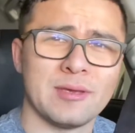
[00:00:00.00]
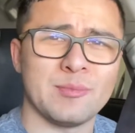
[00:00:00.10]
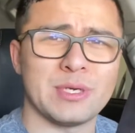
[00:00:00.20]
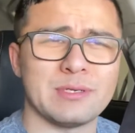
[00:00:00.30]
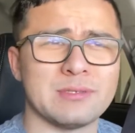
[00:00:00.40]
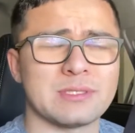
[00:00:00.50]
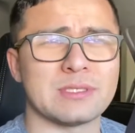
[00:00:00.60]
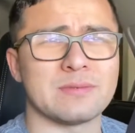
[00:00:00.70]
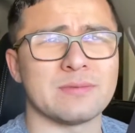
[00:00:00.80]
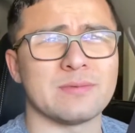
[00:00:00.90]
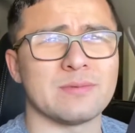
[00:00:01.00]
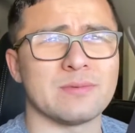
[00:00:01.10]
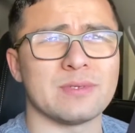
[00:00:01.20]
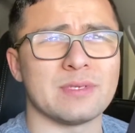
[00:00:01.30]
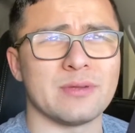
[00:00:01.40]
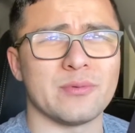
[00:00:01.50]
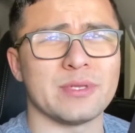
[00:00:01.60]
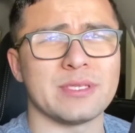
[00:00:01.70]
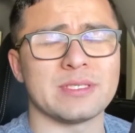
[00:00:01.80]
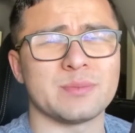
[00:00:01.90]
But it was just a
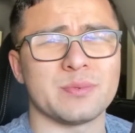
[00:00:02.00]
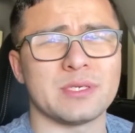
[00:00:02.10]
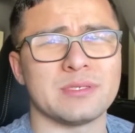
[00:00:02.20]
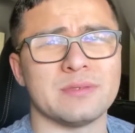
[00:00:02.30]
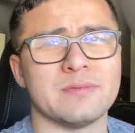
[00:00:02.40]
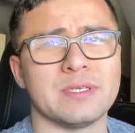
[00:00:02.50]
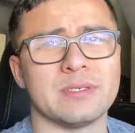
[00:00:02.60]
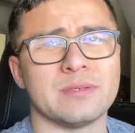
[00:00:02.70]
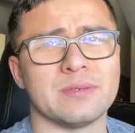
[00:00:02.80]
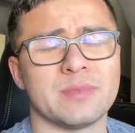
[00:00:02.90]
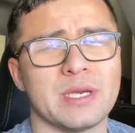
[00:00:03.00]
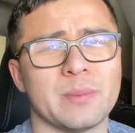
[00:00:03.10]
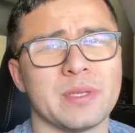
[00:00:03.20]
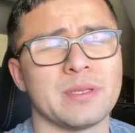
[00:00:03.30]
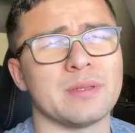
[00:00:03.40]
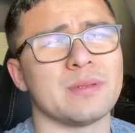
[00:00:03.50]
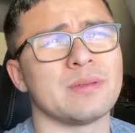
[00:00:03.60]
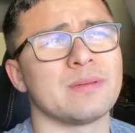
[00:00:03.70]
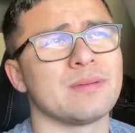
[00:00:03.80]
really inspirational video in my opinion.